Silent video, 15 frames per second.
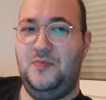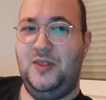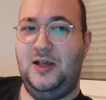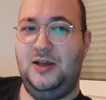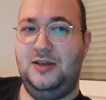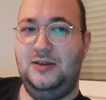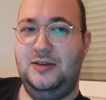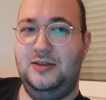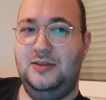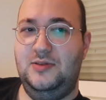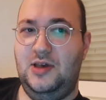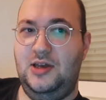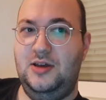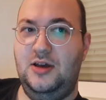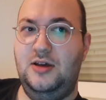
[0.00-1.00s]
Like,
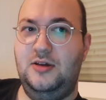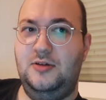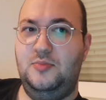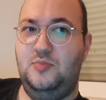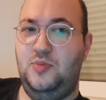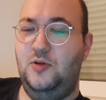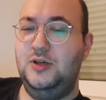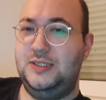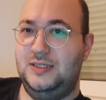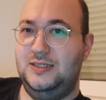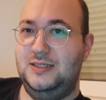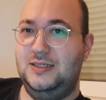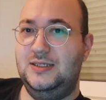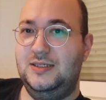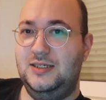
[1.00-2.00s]
they are
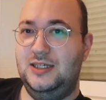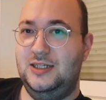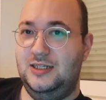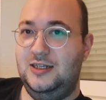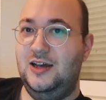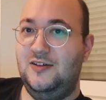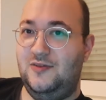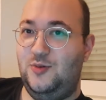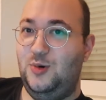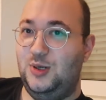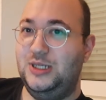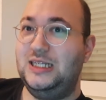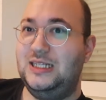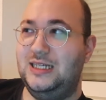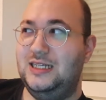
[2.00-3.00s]
poisonous in enough
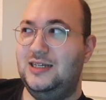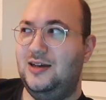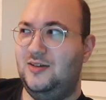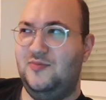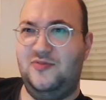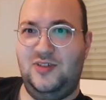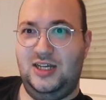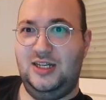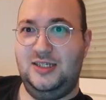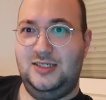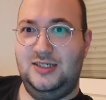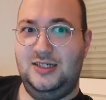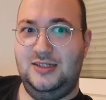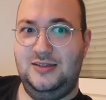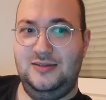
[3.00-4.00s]
quantity, I'm fairly
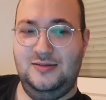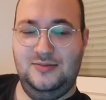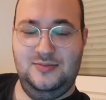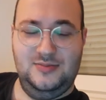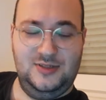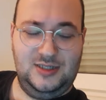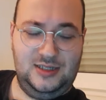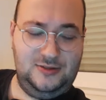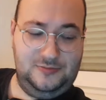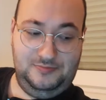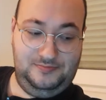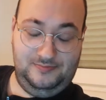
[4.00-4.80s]
certain. So,